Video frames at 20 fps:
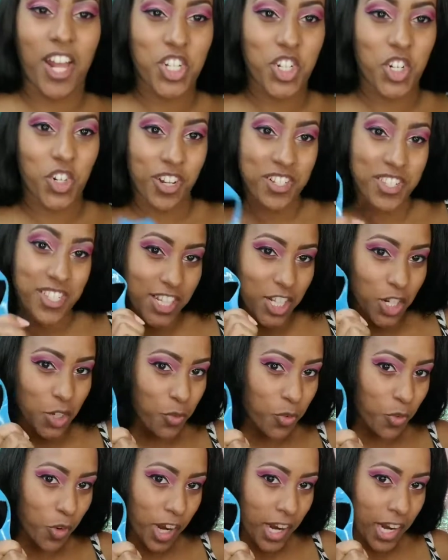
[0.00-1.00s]
trusty little
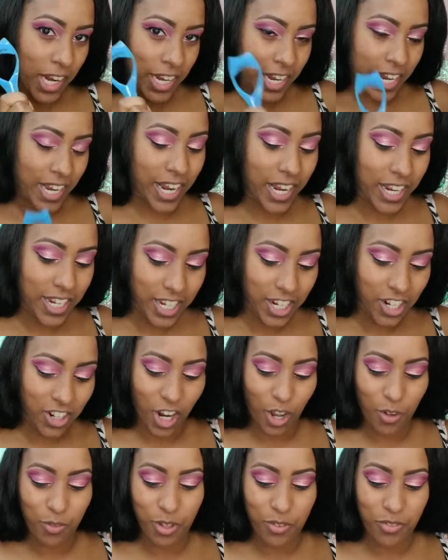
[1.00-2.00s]
friend I got here
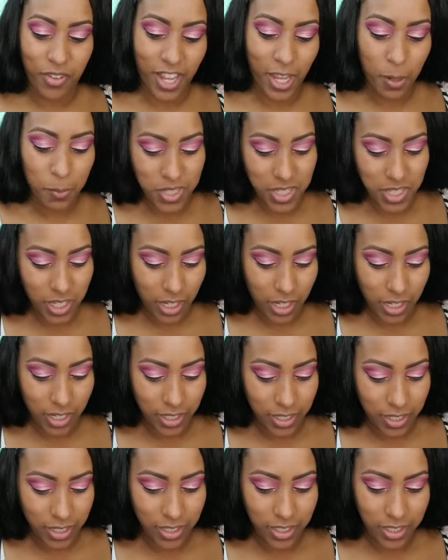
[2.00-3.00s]
off of
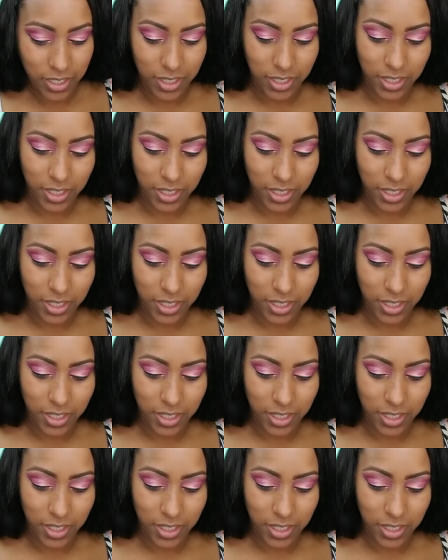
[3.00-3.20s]
Amazon.